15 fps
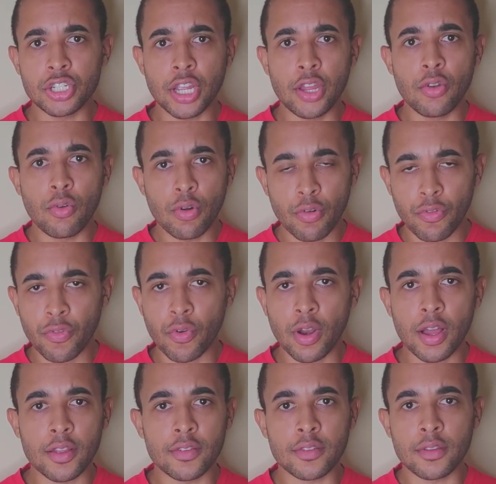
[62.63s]
in order for
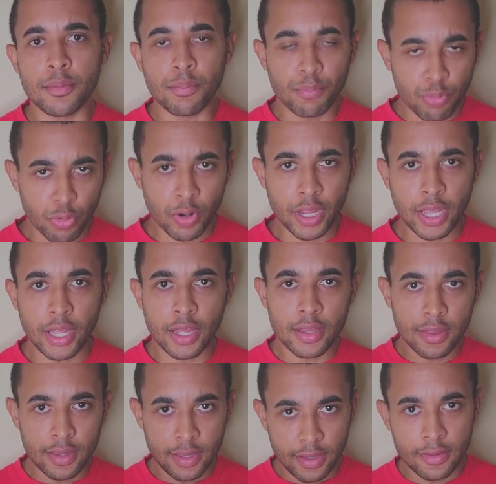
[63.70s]
us to bring
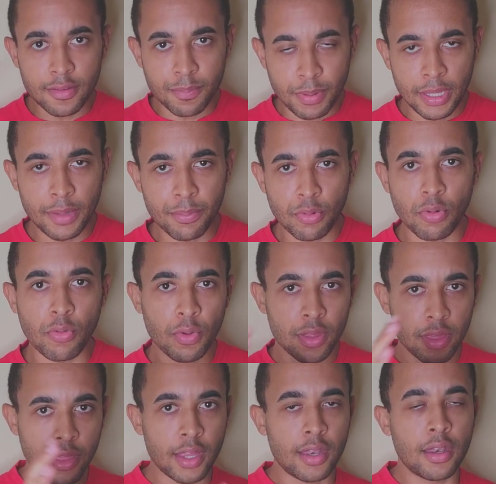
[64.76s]
these people
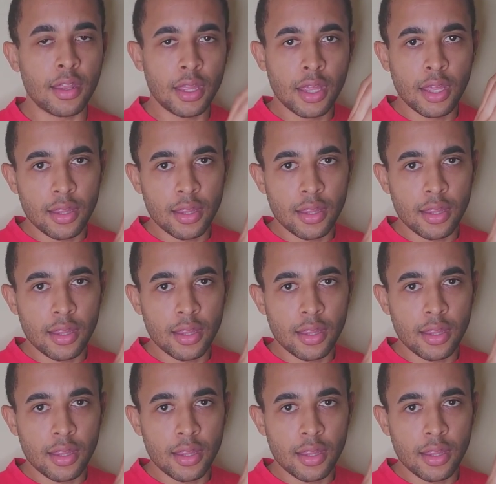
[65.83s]
within